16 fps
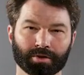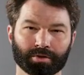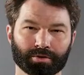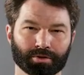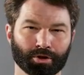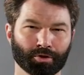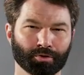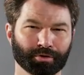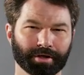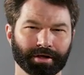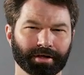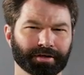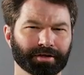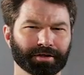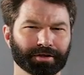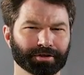So
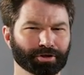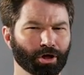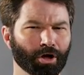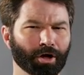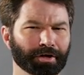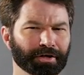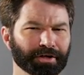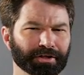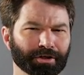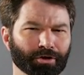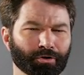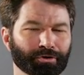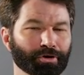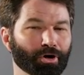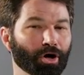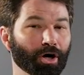then, Dawn and
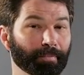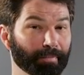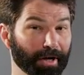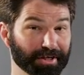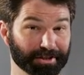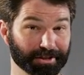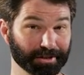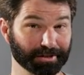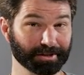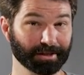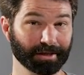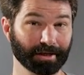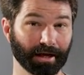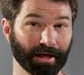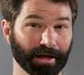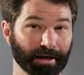Gilda are busted,
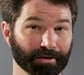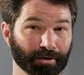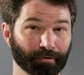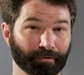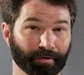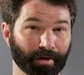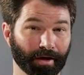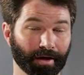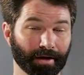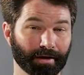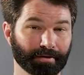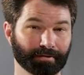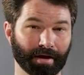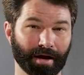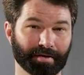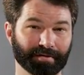and the
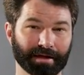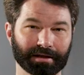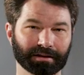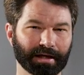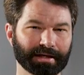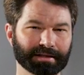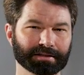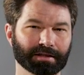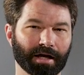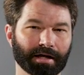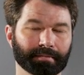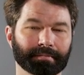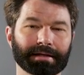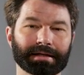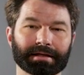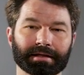five have a late-night
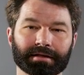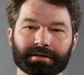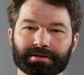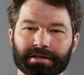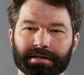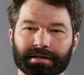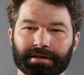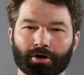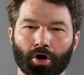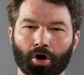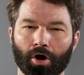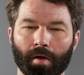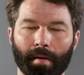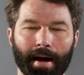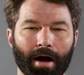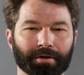meeting to get it
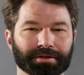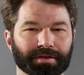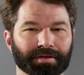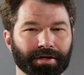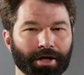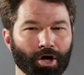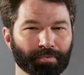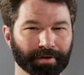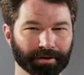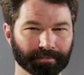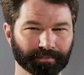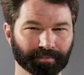all out in the open.